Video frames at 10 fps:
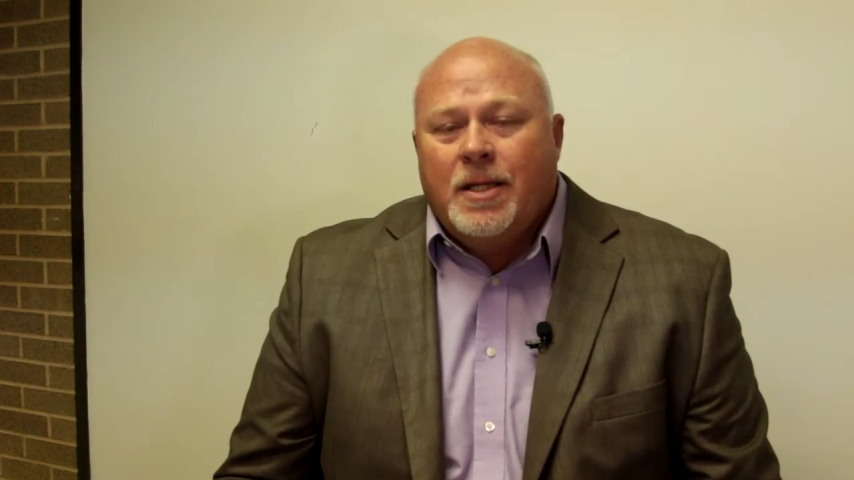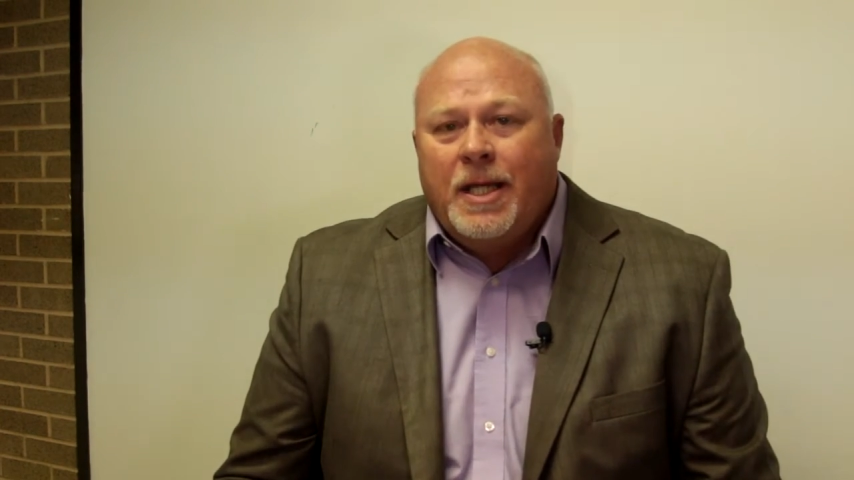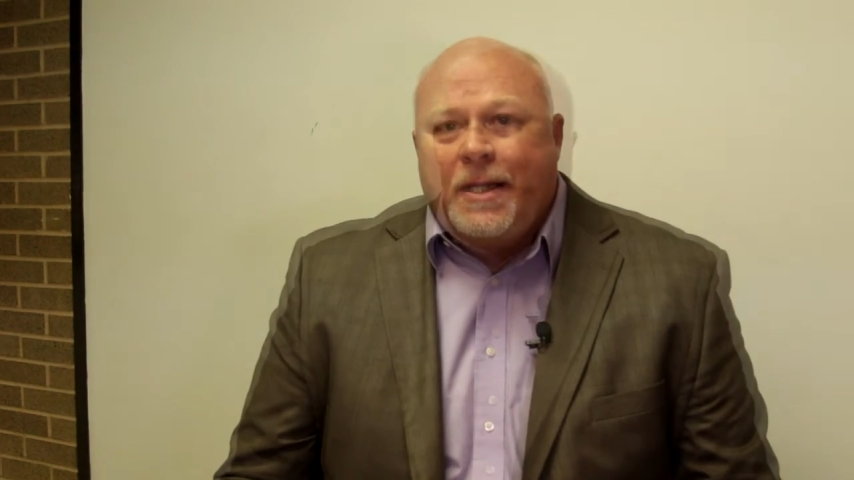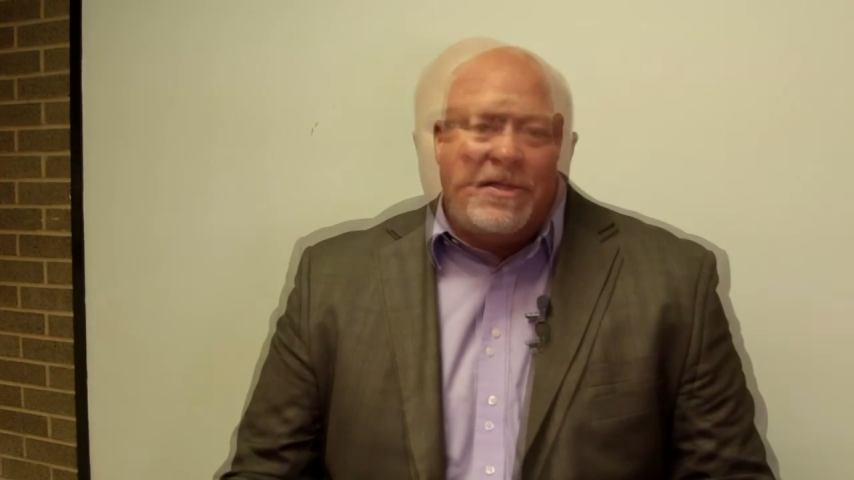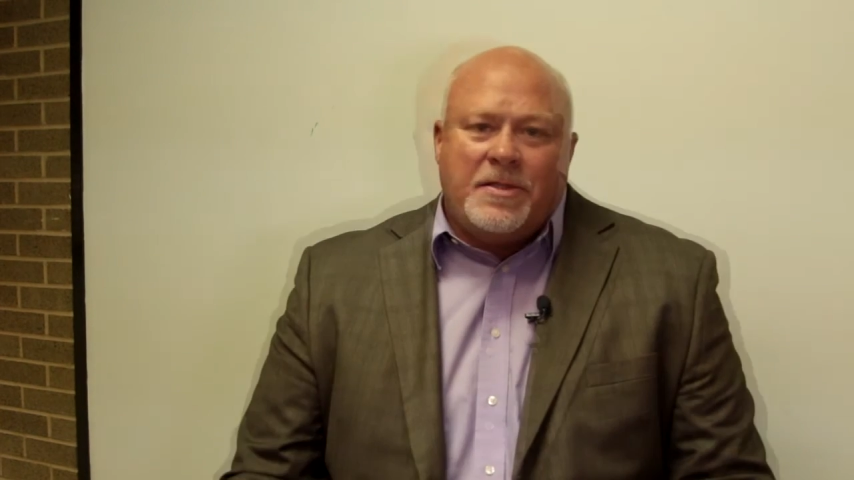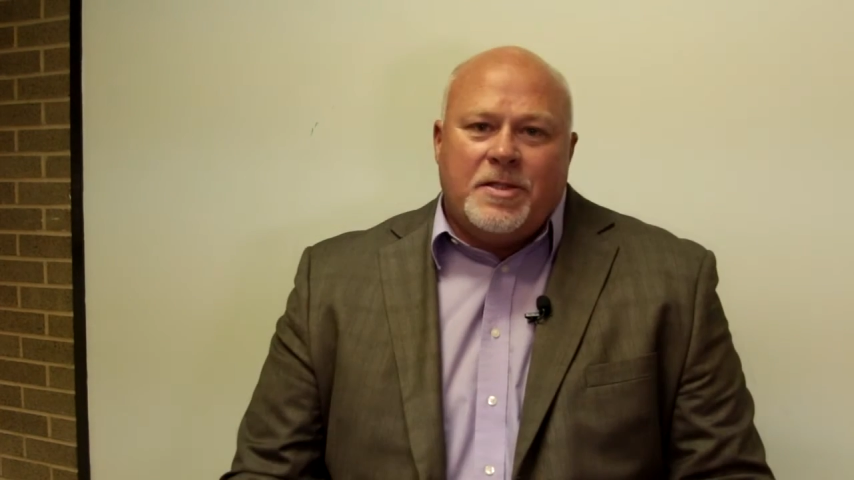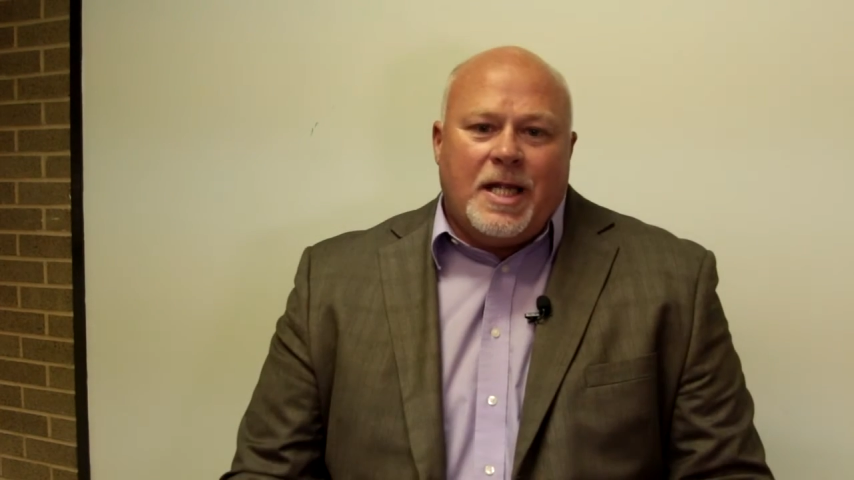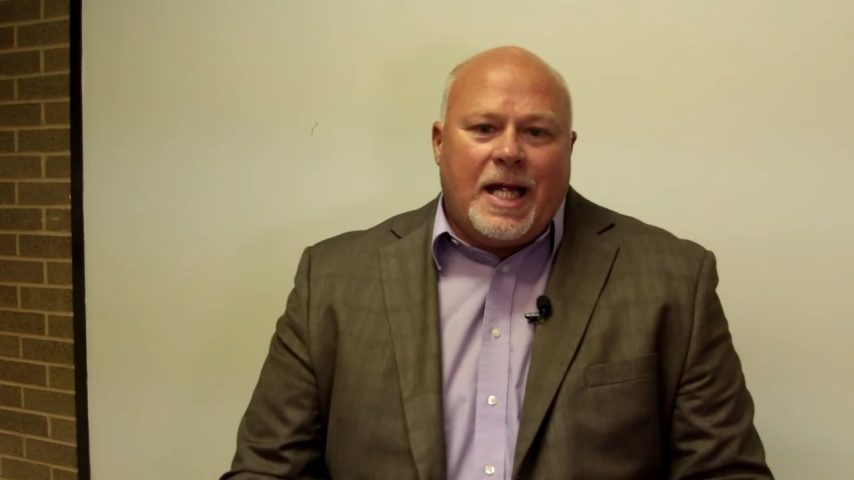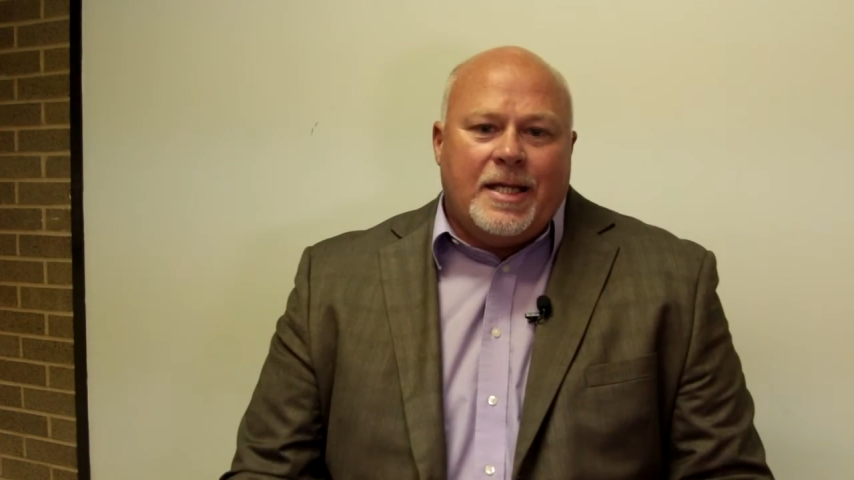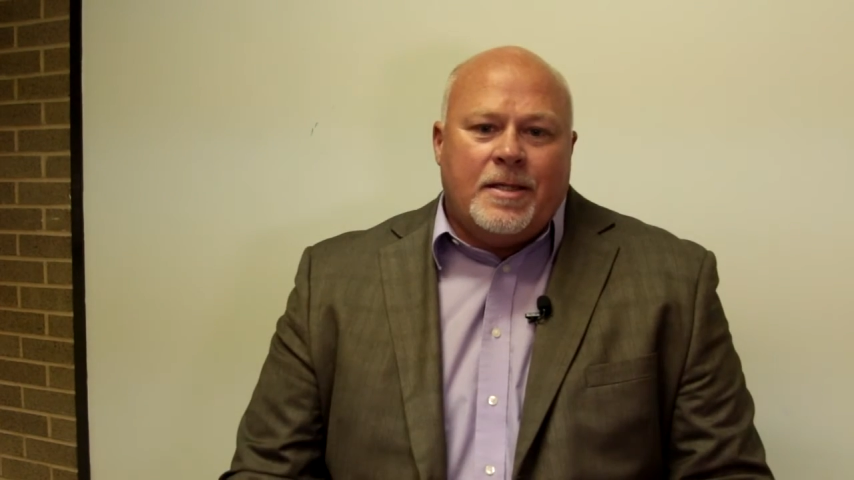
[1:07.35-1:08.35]
Southland
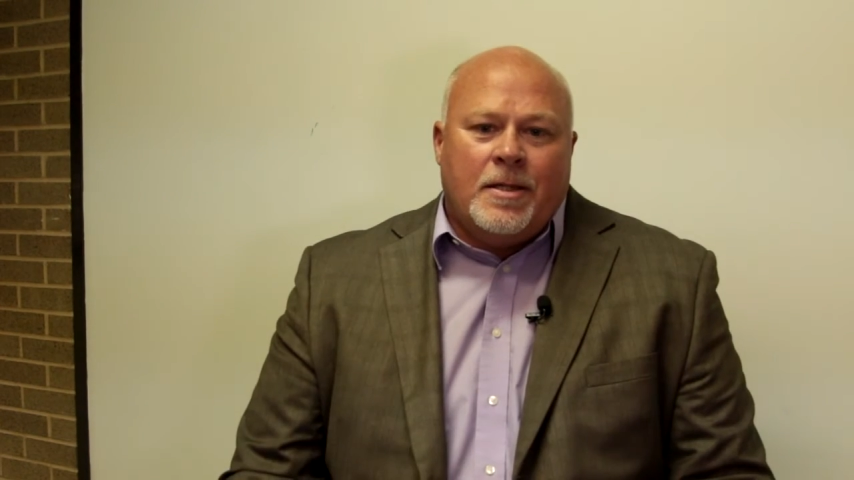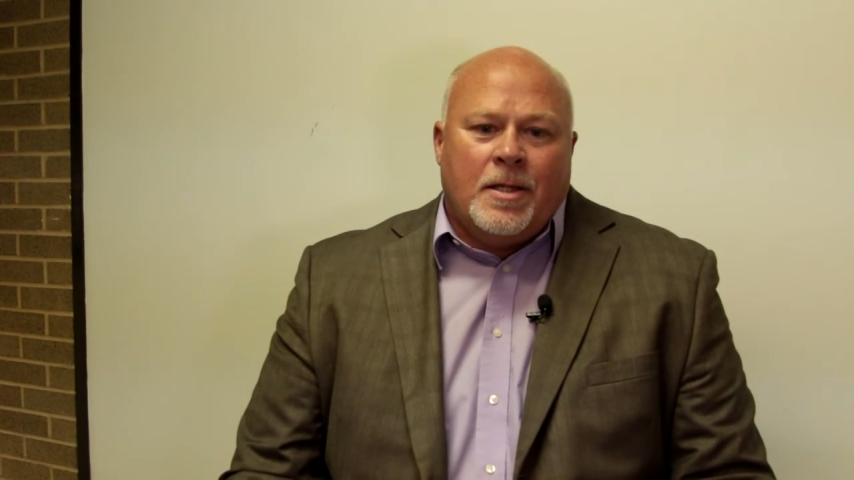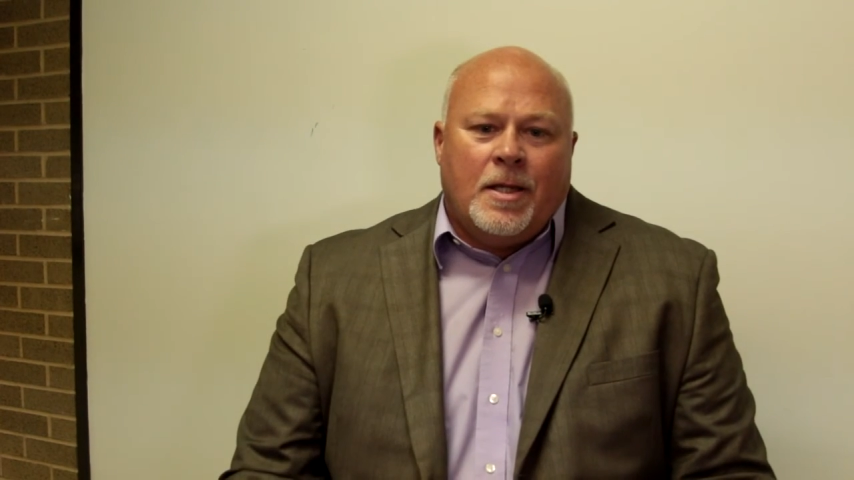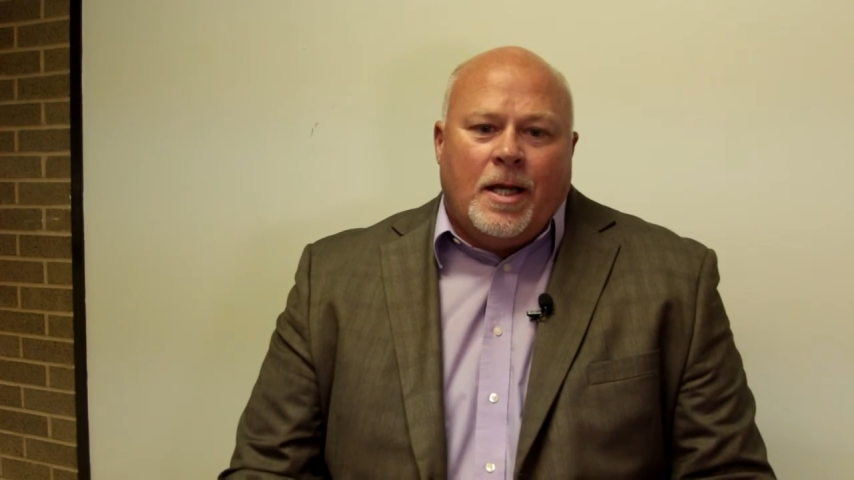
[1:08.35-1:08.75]
United